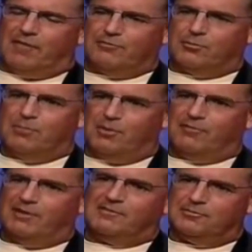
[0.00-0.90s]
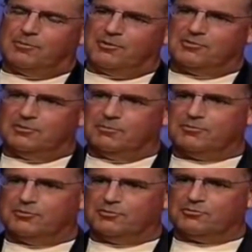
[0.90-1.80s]
if that's what motivates this person to
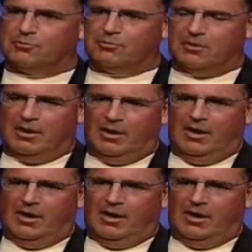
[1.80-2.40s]
pursue the truth,